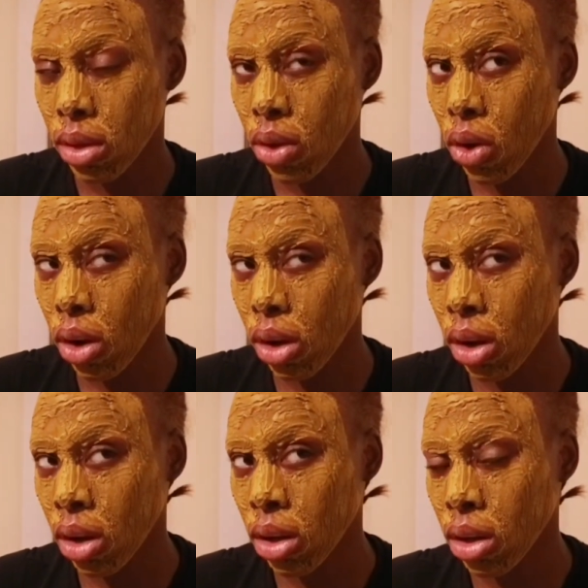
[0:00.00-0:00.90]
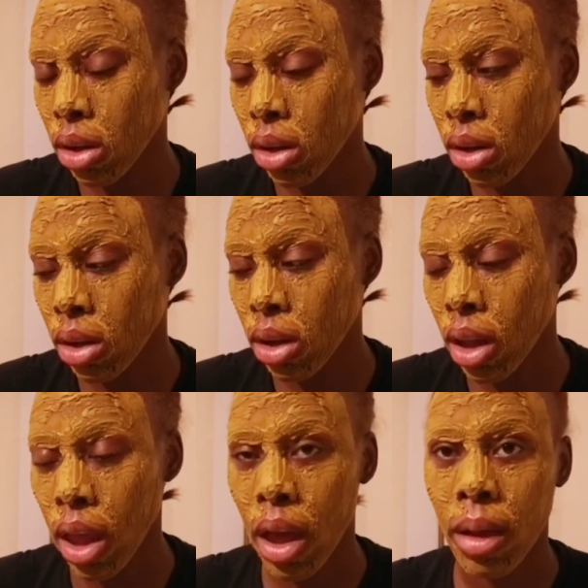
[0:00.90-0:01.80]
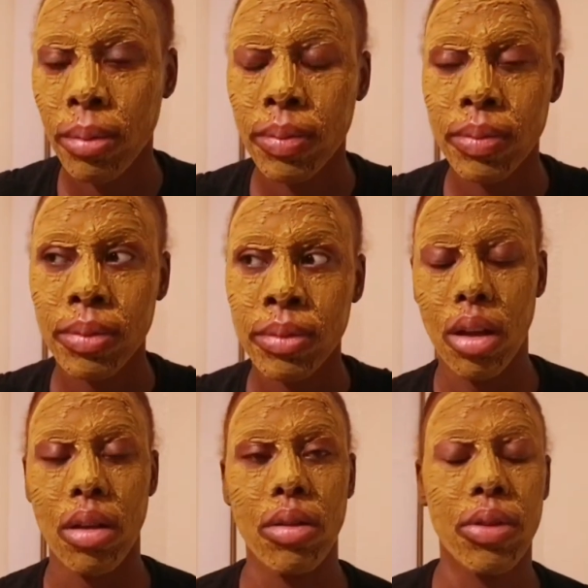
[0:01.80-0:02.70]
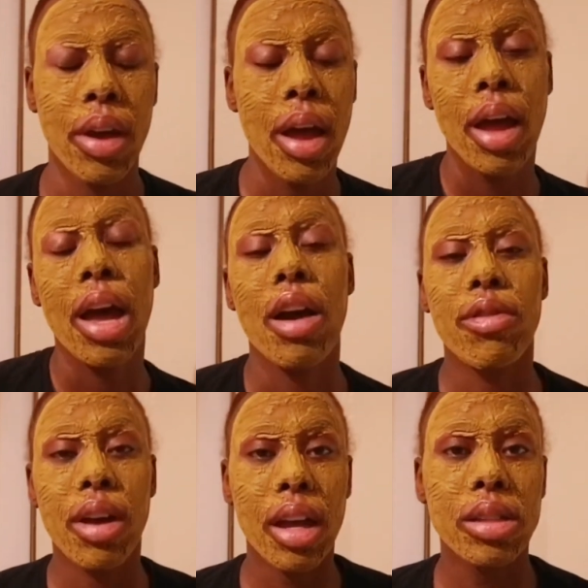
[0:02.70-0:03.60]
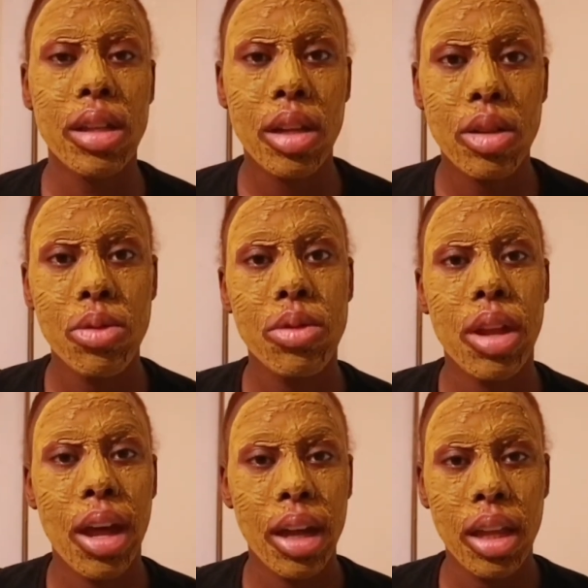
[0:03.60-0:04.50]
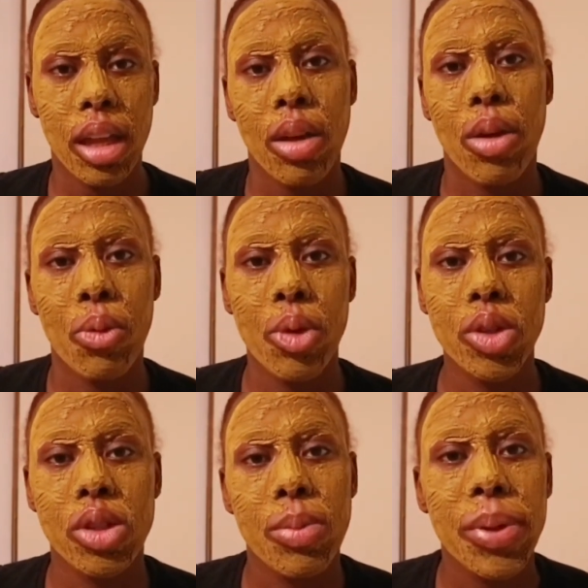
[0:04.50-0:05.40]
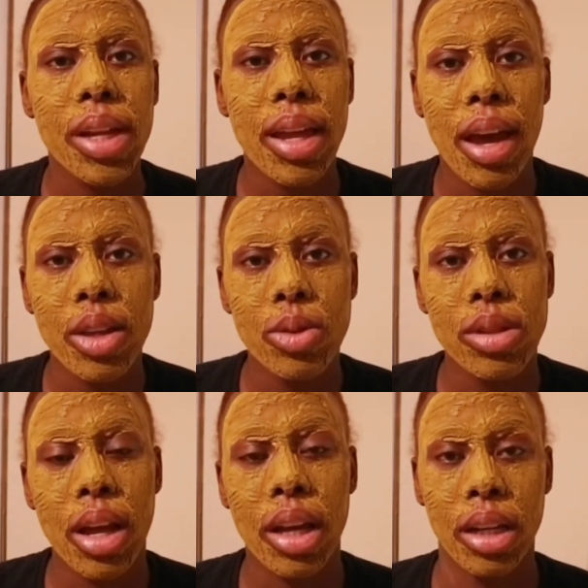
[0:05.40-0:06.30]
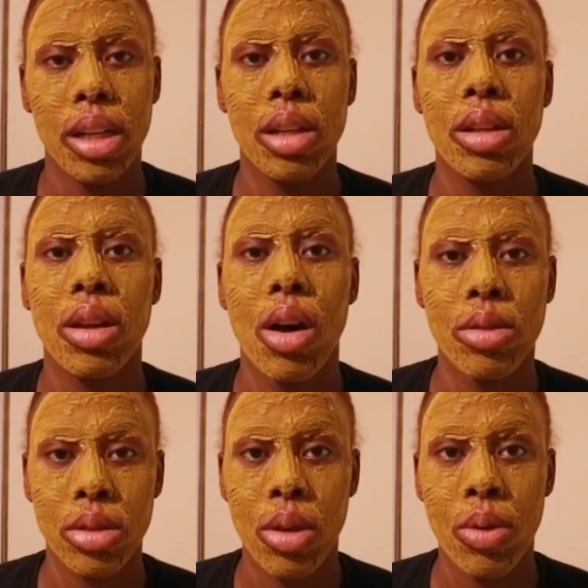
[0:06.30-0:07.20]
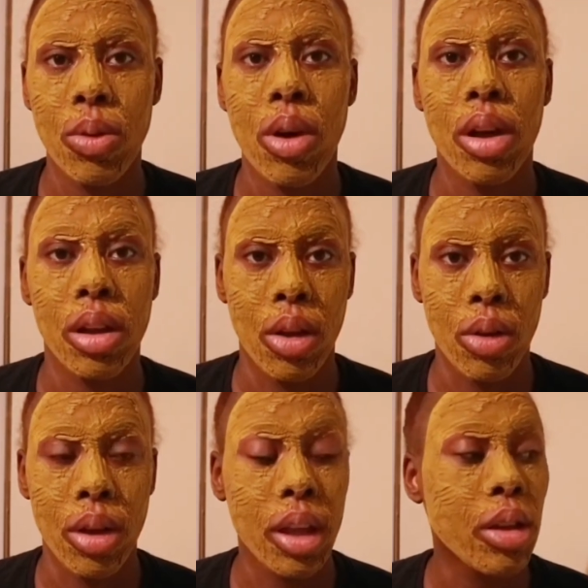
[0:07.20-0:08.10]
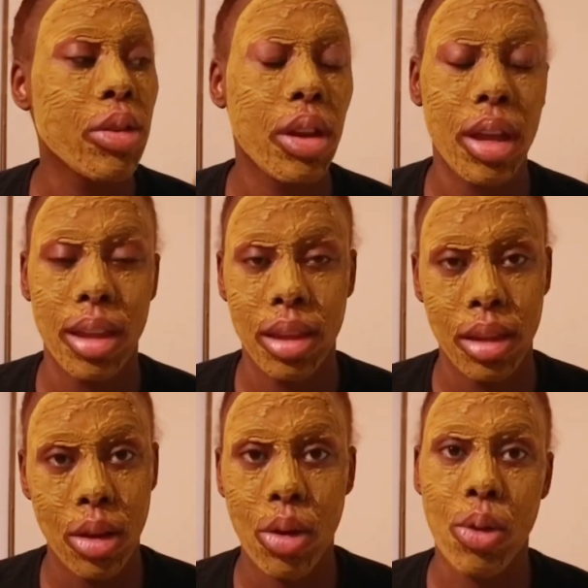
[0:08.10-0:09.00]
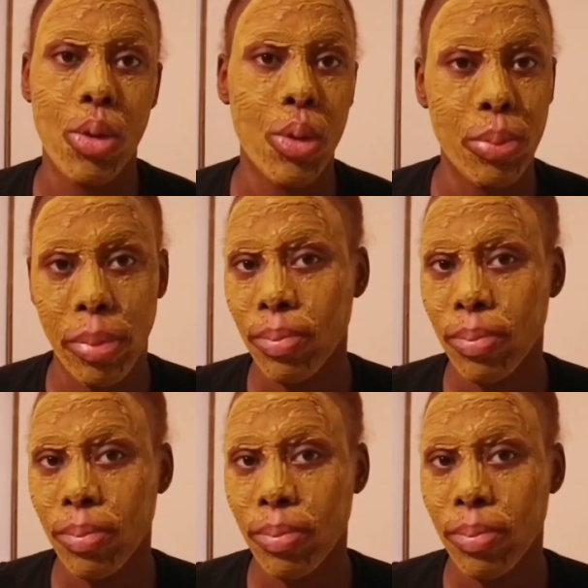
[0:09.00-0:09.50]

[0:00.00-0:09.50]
or yeah. I forgot to include the honey, in which typically I use the honey also included in the whole